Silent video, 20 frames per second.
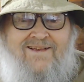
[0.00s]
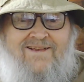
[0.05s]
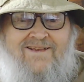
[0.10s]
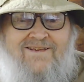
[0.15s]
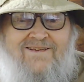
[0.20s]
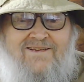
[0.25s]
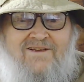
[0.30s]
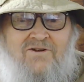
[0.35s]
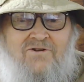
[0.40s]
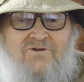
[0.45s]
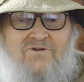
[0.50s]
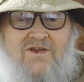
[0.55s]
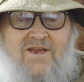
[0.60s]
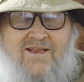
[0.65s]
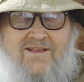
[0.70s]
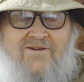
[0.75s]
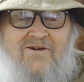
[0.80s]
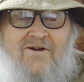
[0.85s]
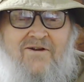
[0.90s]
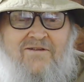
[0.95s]
So she
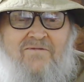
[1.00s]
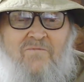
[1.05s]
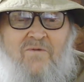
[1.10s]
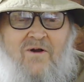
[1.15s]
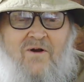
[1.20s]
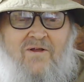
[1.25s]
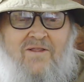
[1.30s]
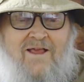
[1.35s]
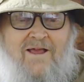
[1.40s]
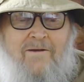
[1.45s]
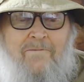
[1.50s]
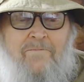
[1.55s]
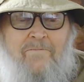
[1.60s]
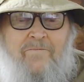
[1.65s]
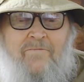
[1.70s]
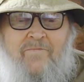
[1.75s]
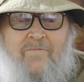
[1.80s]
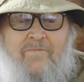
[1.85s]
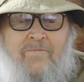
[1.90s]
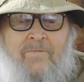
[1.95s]
had cooked them all up
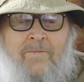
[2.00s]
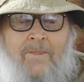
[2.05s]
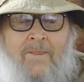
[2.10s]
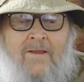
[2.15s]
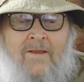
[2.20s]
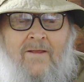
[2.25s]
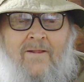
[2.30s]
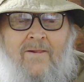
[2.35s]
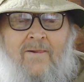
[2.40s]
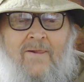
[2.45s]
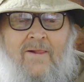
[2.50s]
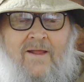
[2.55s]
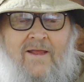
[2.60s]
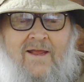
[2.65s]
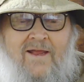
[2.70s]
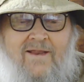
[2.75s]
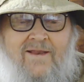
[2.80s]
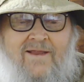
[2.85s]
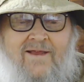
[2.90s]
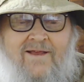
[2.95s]

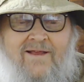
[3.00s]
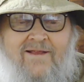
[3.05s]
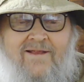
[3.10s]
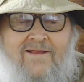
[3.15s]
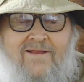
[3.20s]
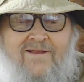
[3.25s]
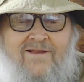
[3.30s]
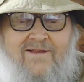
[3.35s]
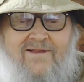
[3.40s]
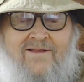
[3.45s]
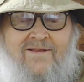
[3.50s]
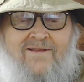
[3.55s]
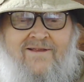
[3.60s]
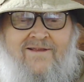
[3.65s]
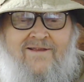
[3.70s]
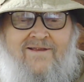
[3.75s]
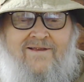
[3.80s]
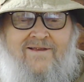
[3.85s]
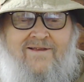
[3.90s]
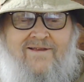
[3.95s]
and
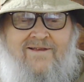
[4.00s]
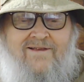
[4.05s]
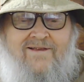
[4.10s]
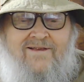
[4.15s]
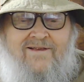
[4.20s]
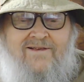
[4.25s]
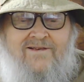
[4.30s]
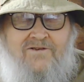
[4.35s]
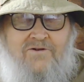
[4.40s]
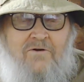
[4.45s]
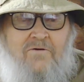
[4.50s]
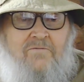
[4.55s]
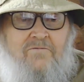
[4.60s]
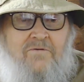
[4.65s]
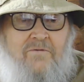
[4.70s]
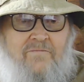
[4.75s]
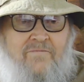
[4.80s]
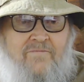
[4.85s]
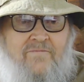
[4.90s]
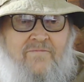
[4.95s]
served them